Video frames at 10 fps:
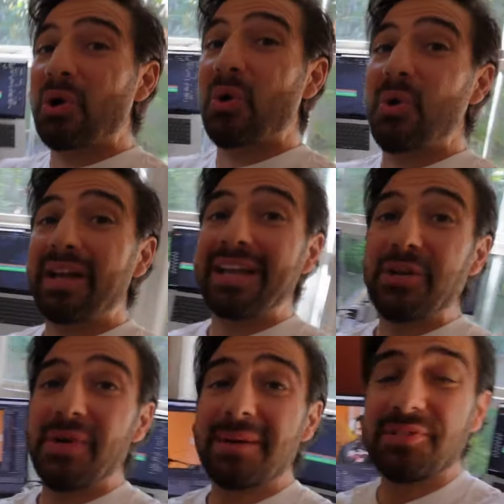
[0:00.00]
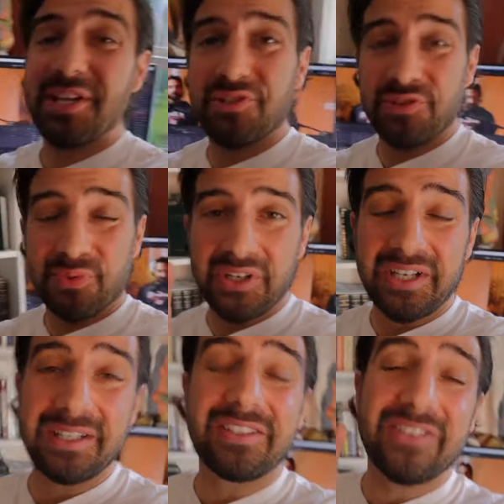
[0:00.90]
Quick interruption. I just want
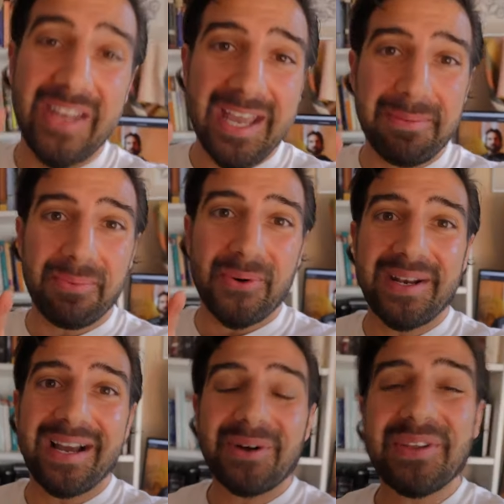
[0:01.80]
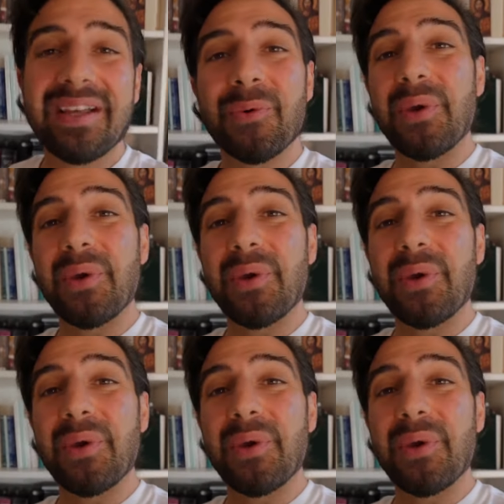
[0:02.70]
to say and point out